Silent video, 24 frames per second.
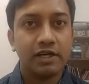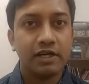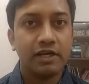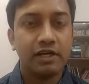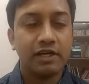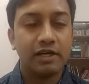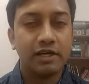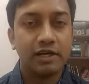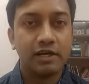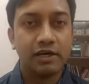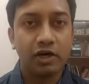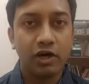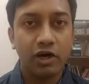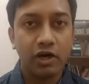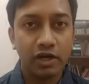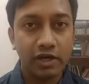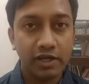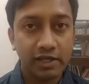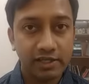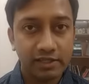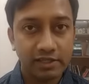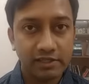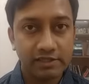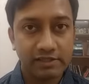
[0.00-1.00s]

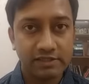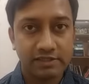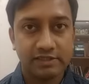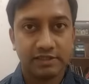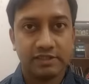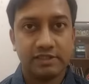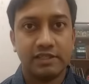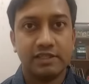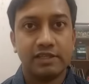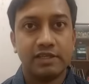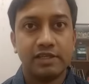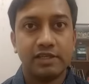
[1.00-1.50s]
oils,